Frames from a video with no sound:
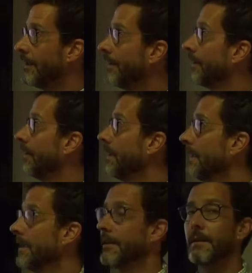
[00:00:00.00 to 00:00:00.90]
is the
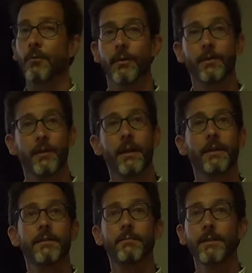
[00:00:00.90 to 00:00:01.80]
need that we're
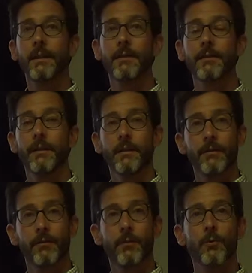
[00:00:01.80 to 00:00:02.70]
trying to meet?
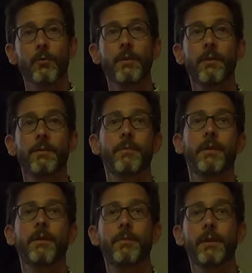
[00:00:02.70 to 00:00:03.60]
From a really
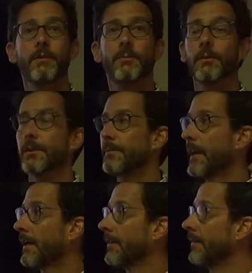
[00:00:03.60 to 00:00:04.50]
big picture
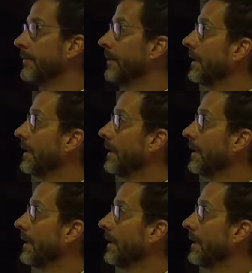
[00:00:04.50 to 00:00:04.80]
perspective,